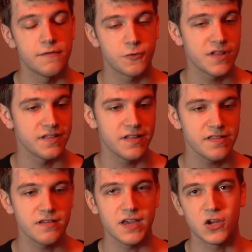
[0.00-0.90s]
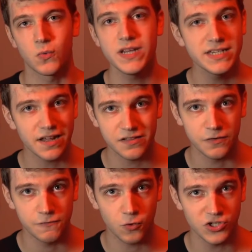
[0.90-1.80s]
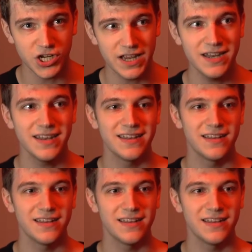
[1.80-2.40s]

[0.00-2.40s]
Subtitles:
For instance, a green text on 4chan